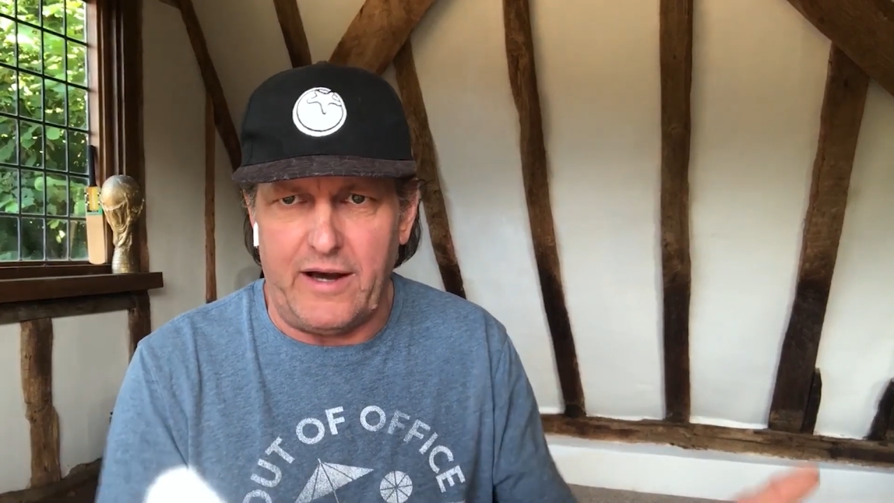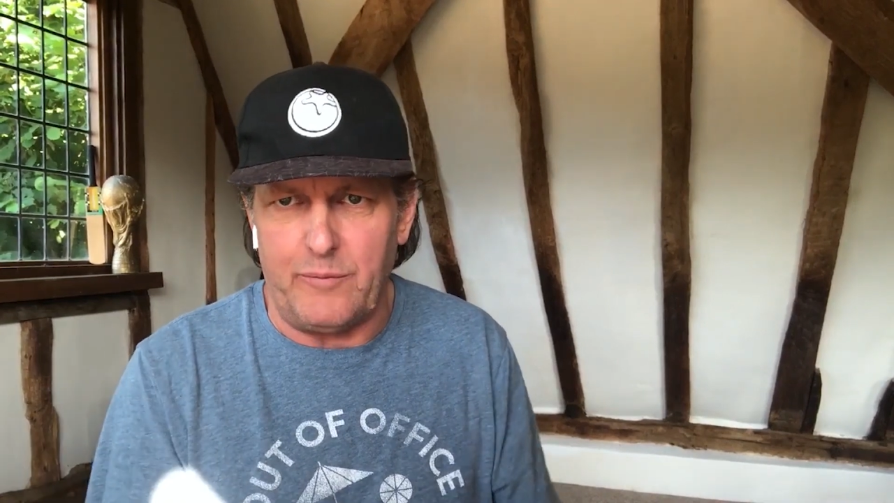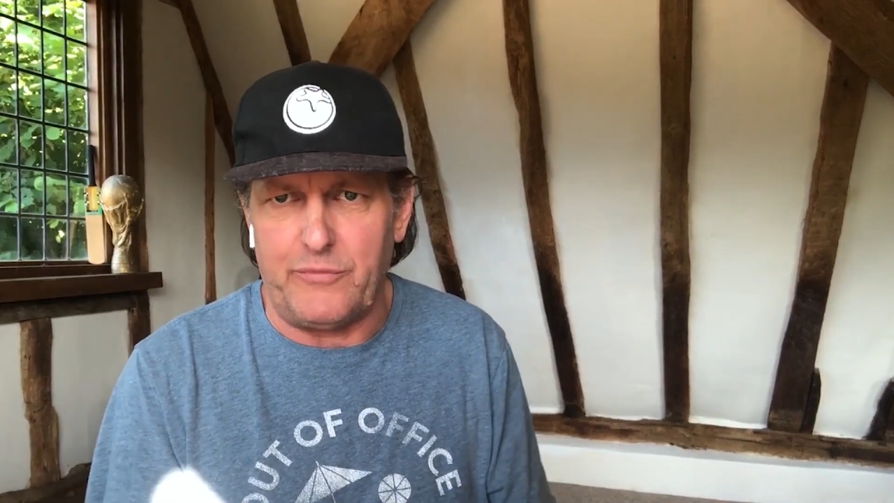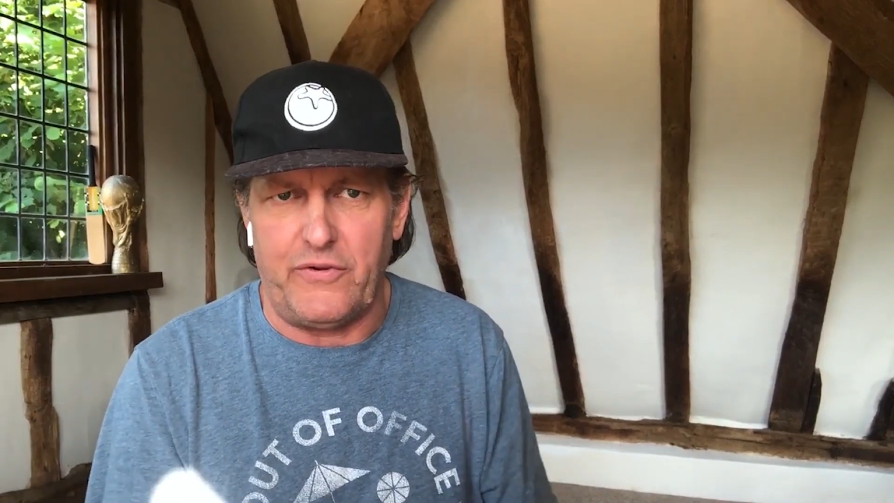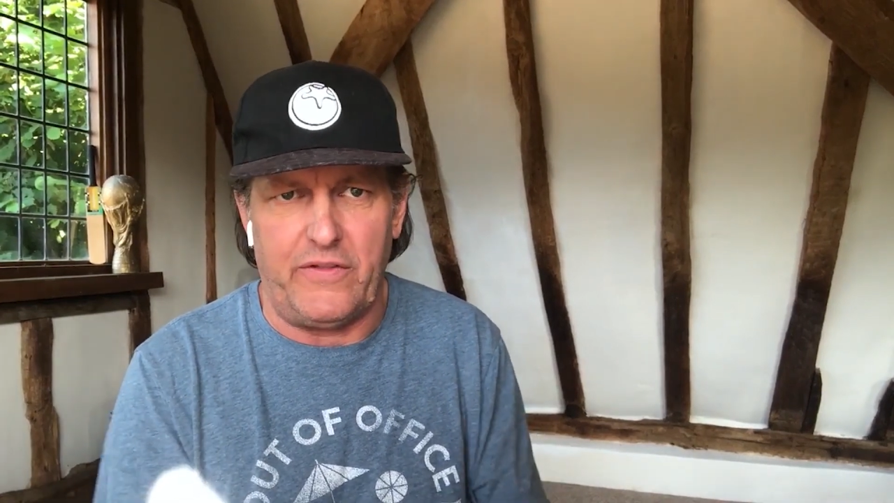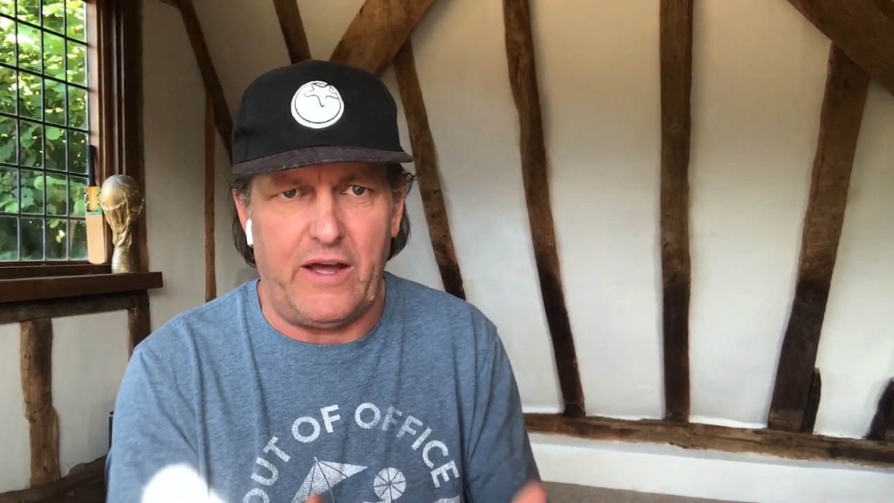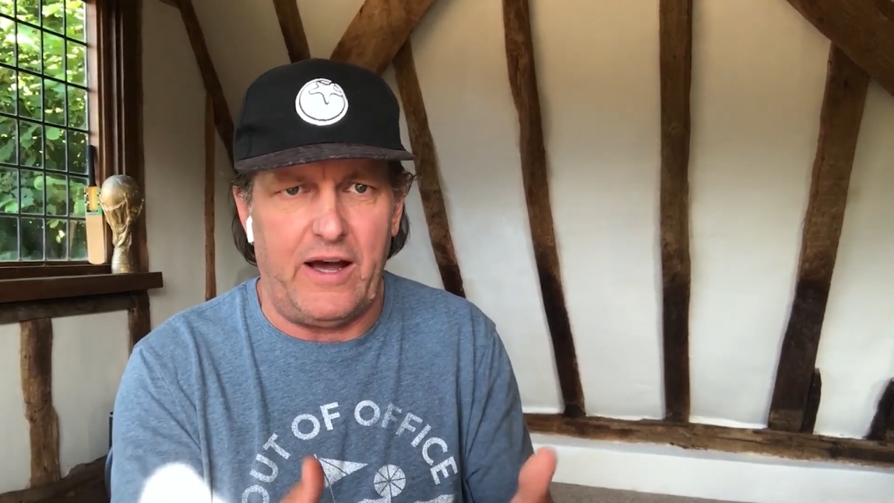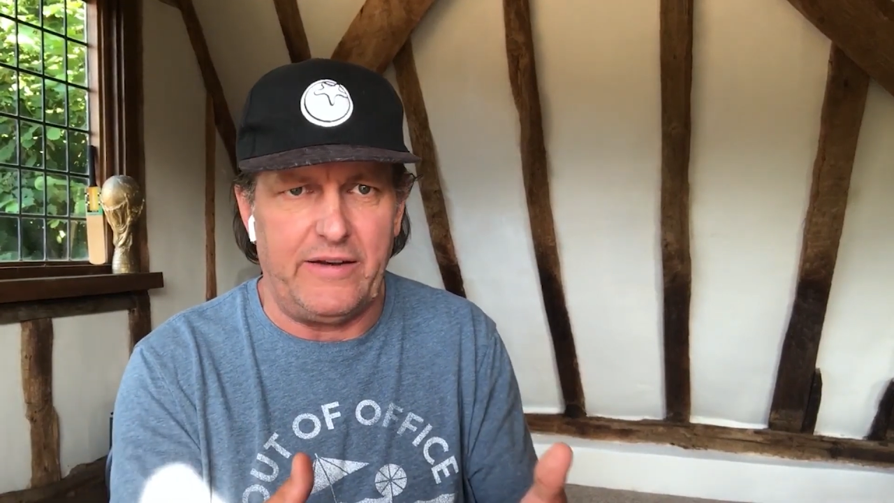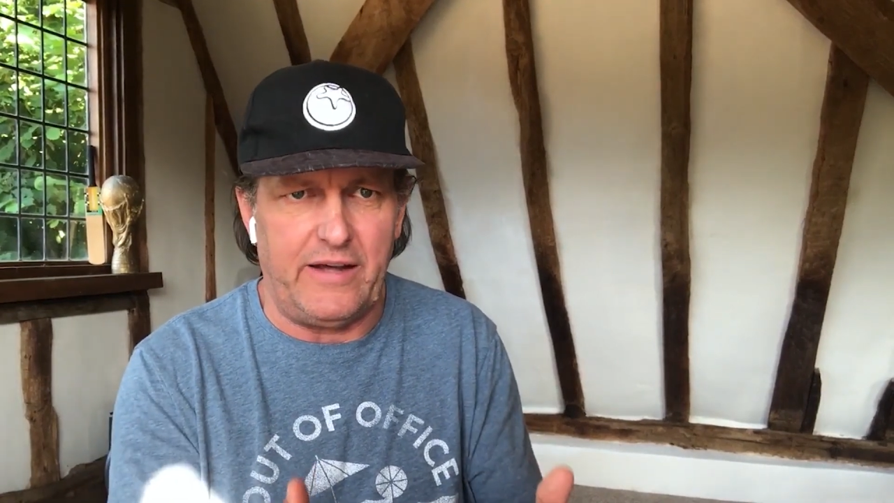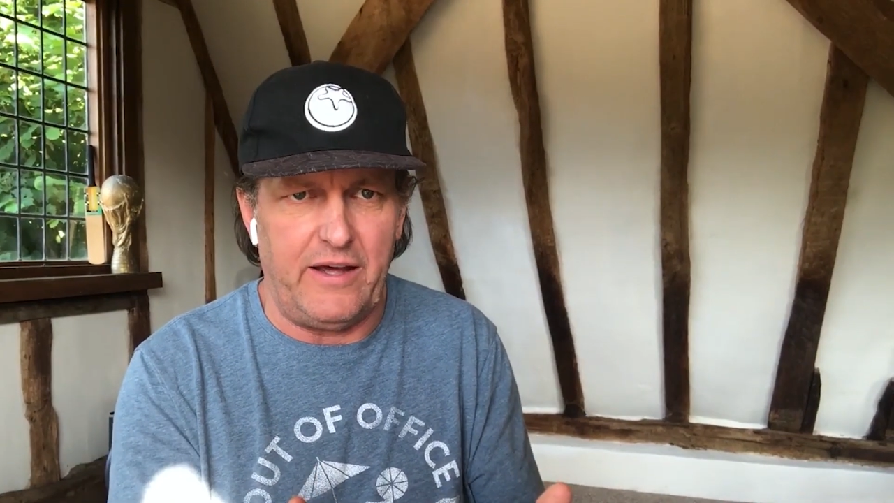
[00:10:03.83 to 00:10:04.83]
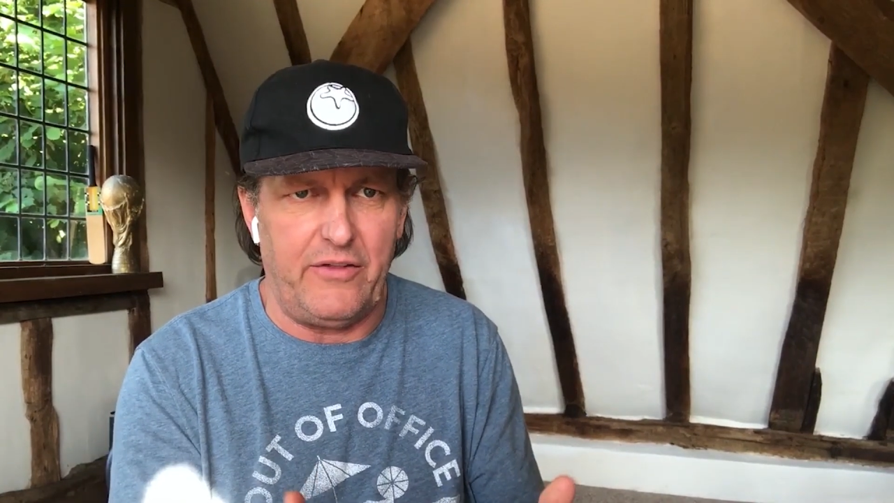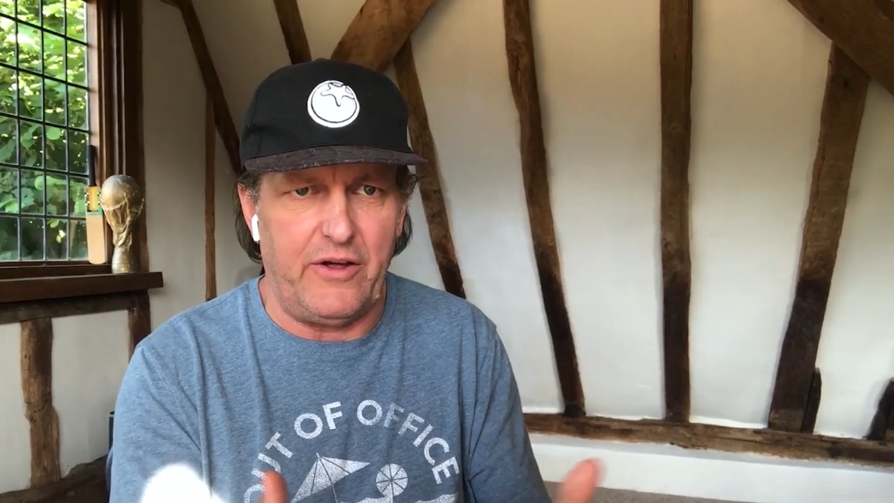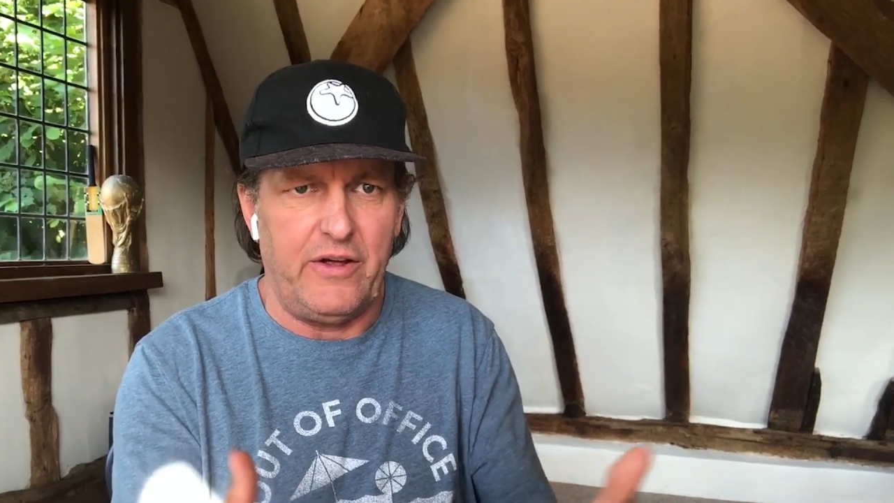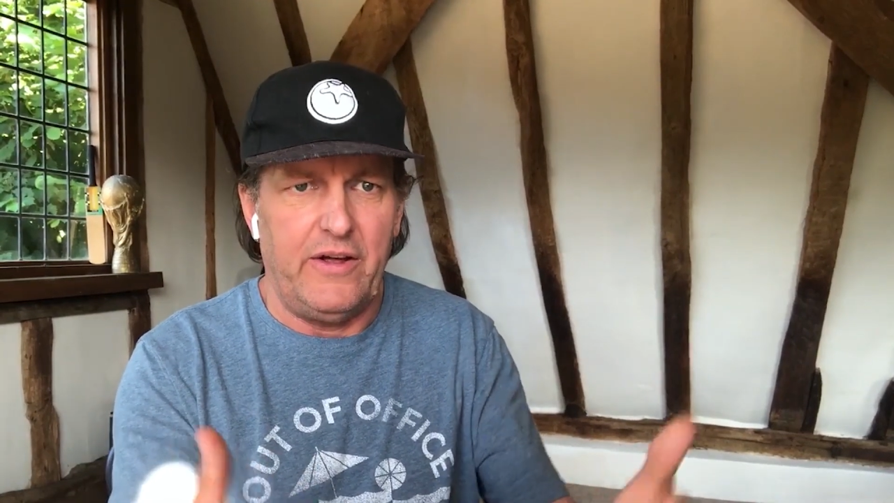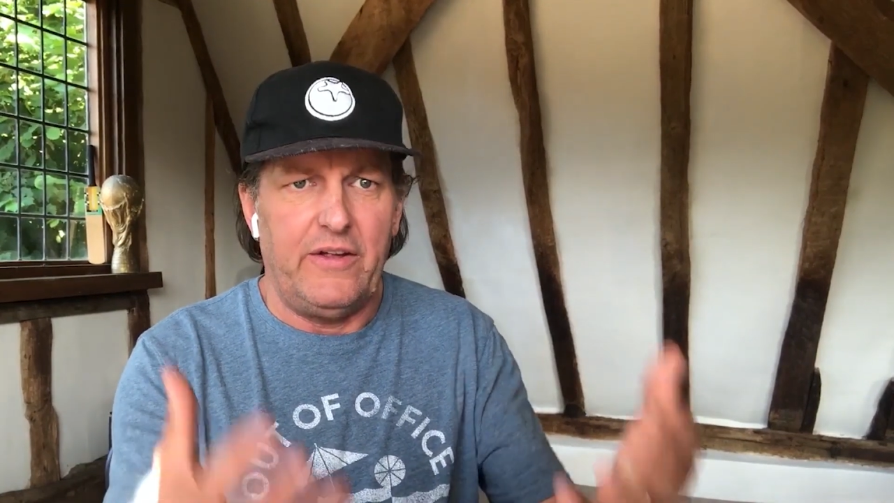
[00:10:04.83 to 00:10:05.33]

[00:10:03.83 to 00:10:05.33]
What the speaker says: up to the idea that